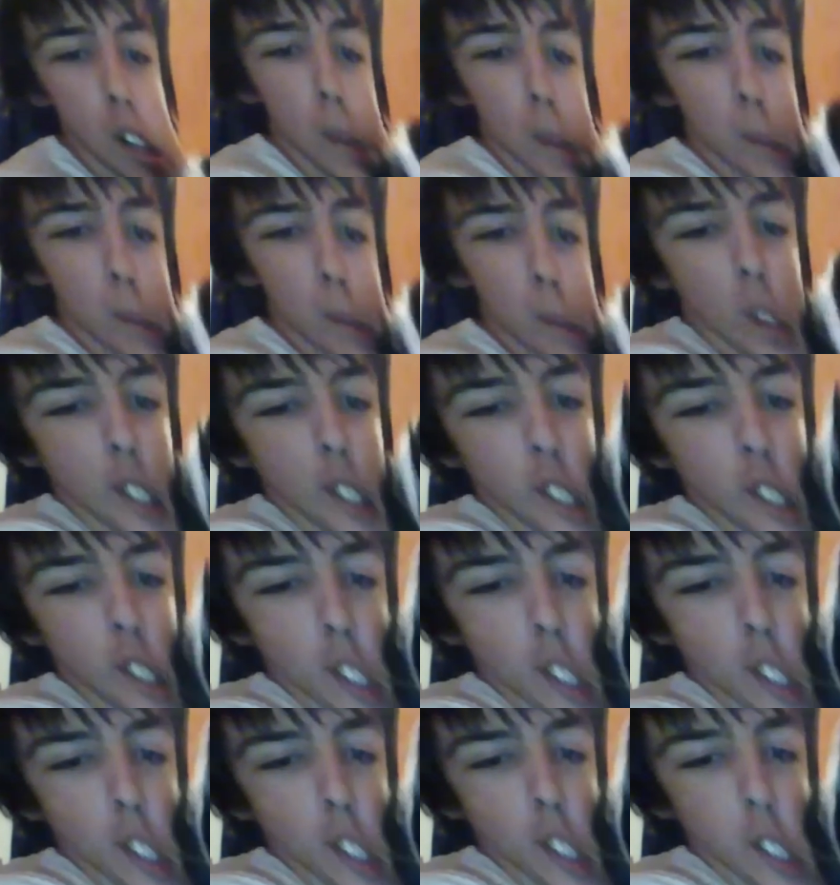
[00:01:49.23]
Let's let's
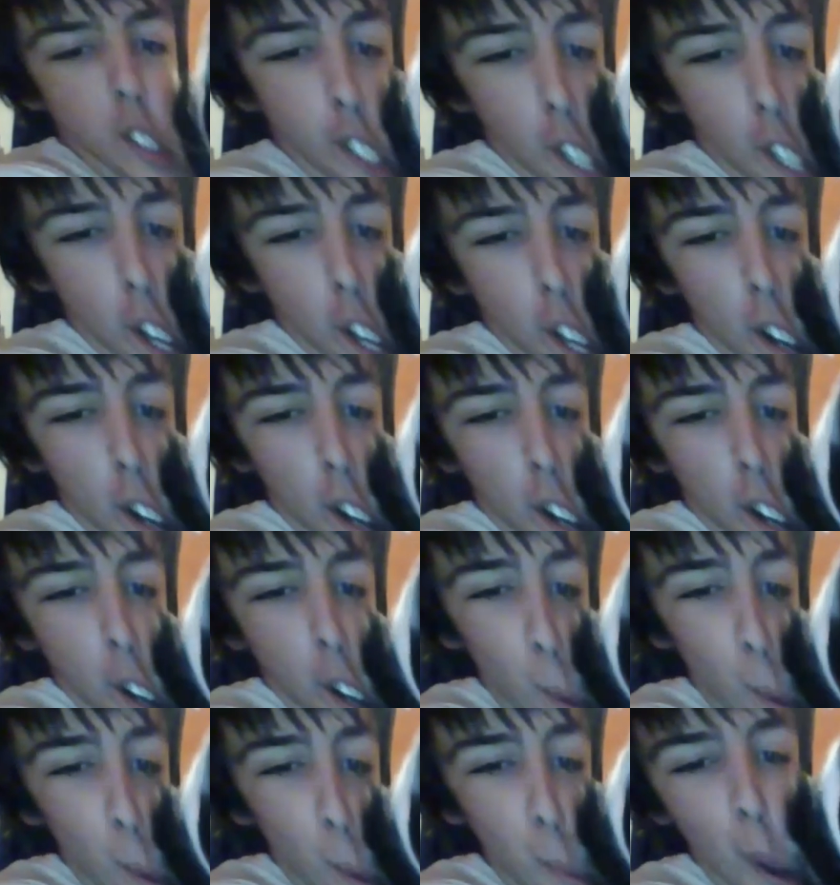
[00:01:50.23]
get you. Oh,
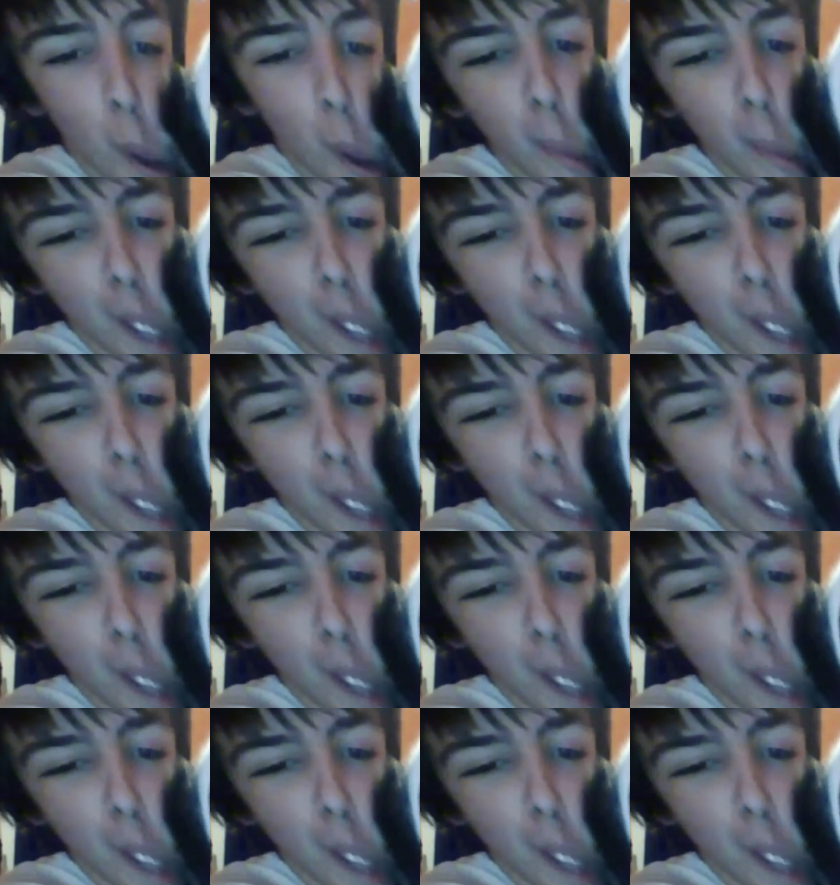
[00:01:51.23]
oh, yep,